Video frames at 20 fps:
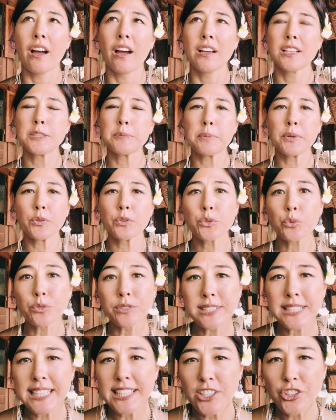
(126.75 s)
spiritual
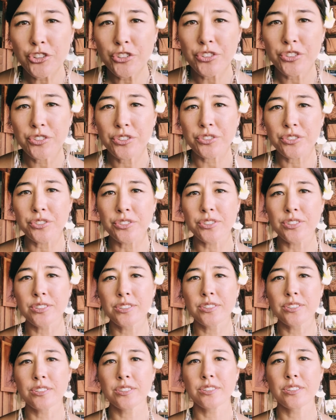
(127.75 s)

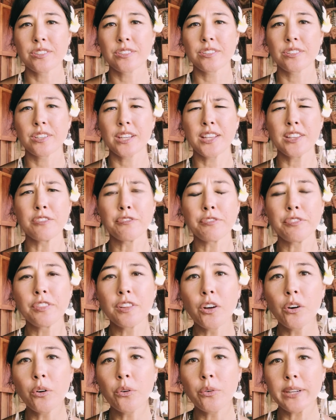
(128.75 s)
teachers and the
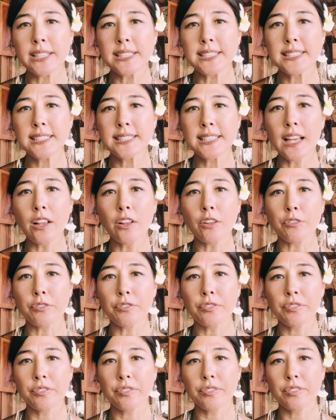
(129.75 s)
flow
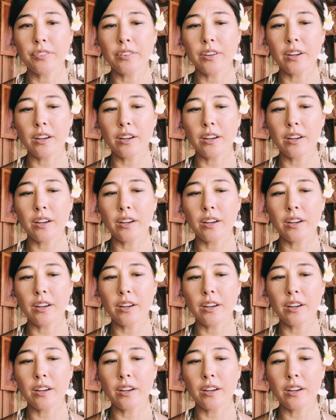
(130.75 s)
itself.